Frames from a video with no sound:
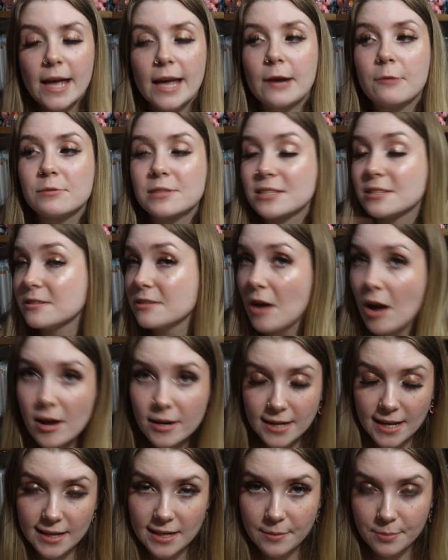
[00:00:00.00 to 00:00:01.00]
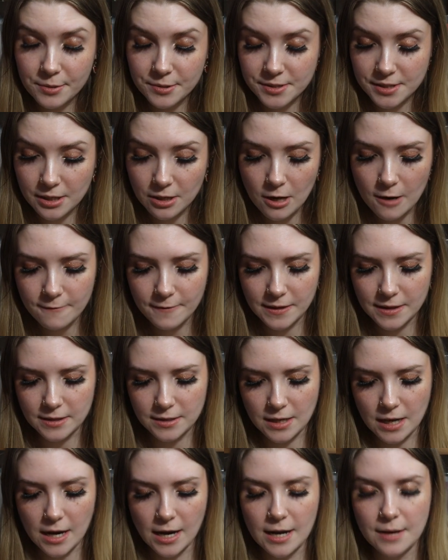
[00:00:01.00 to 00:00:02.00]
It was not 90% off at the
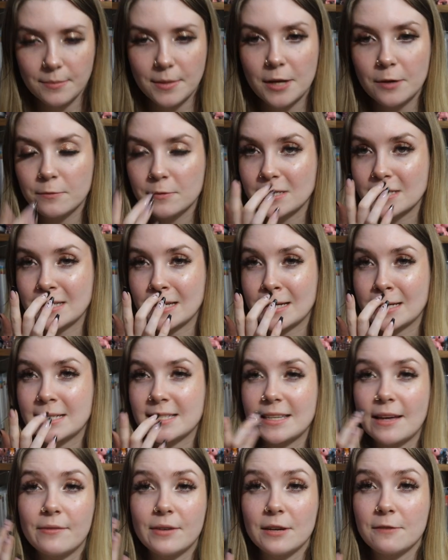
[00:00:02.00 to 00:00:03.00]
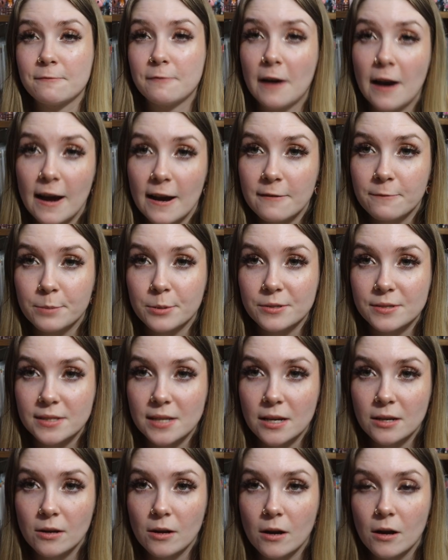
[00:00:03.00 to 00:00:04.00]
time. It was like
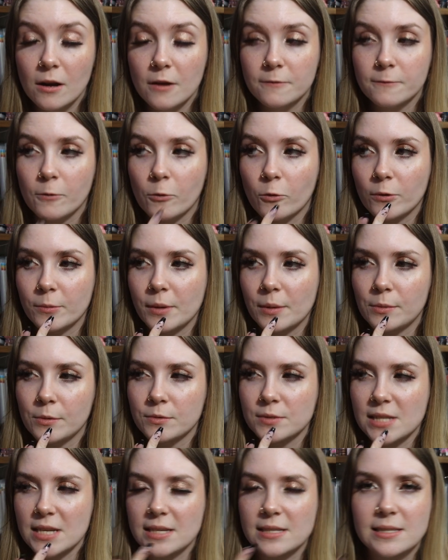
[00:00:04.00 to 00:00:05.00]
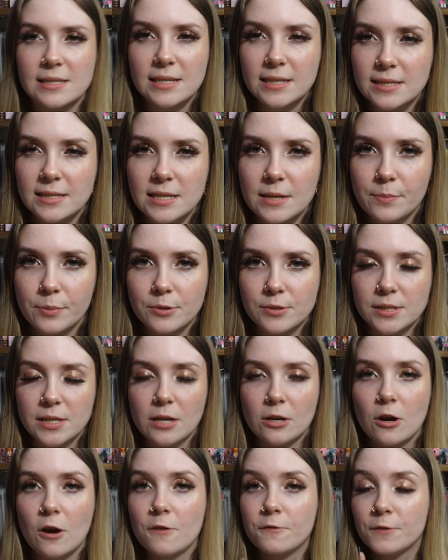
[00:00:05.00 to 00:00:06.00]
75% off or maybe it was like
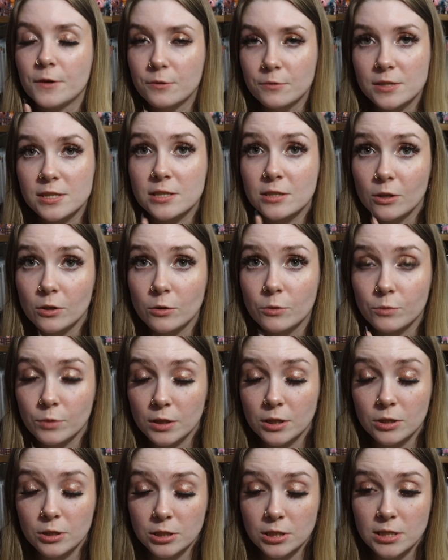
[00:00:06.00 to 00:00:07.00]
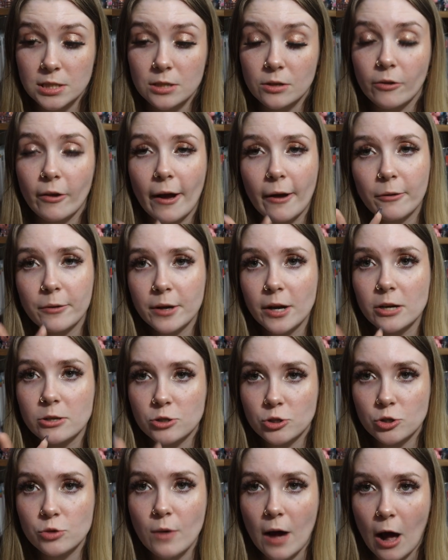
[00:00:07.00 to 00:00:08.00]
60% off. It was still a really good deal. I only
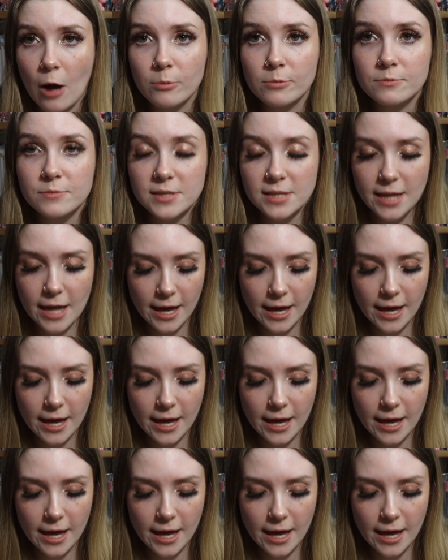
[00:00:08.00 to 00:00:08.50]
got two albums